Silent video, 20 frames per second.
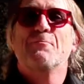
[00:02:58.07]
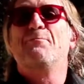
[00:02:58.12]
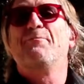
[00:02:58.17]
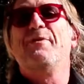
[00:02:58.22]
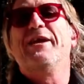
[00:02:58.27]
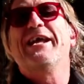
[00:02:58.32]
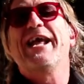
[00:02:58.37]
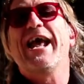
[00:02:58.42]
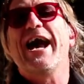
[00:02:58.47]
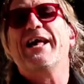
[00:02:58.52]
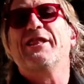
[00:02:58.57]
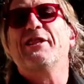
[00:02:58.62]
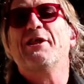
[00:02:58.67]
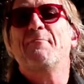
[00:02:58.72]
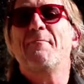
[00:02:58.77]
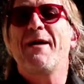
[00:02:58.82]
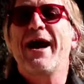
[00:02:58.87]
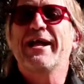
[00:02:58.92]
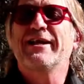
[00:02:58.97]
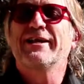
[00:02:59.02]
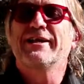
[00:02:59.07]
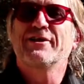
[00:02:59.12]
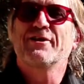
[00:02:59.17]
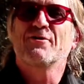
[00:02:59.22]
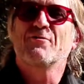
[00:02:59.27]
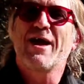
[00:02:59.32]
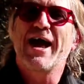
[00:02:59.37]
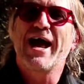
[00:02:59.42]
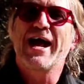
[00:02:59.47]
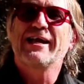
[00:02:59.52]
being out in the mud and the
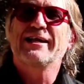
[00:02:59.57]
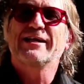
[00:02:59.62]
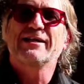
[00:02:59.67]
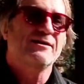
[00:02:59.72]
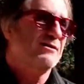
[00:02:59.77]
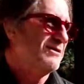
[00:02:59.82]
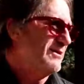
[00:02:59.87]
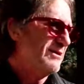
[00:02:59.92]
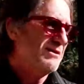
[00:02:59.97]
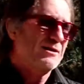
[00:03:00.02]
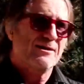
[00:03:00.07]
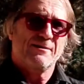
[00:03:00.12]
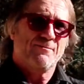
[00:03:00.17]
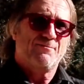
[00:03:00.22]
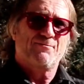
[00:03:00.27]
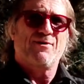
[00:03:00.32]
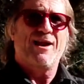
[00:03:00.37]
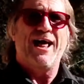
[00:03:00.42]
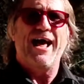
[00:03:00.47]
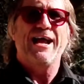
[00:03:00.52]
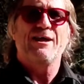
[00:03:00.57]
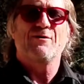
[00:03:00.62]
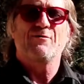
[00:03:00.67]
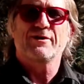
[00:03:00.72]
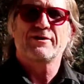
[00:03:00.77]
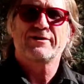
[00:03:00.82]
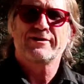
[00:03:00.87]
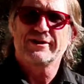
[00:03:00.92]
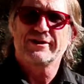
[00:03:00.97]
rain and playing with